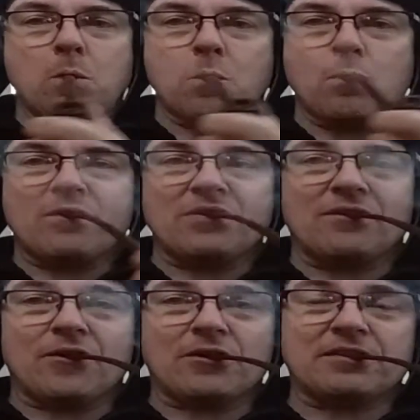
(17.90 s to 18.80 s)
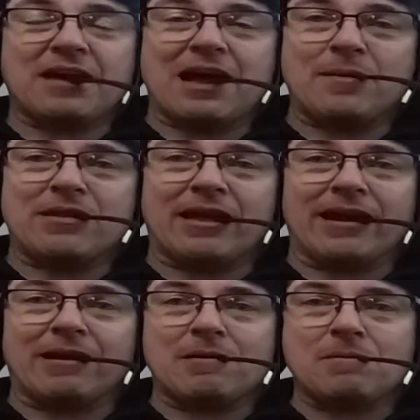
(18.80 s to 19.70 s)
for the first time in
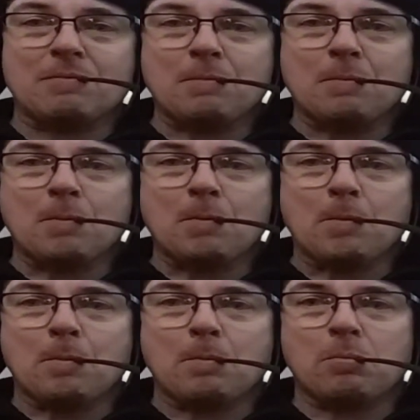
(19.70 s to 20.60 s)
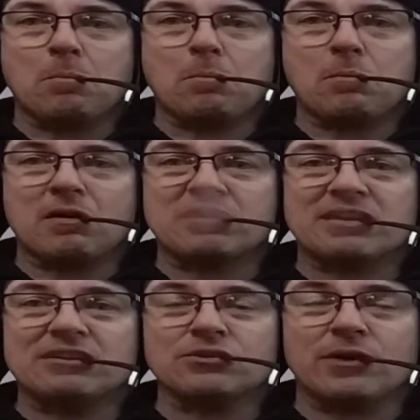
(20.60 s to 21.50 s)
like a
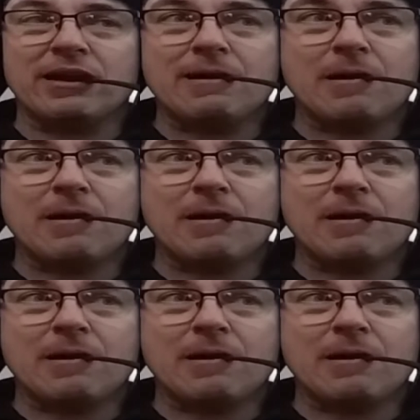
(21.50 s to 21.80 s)
century.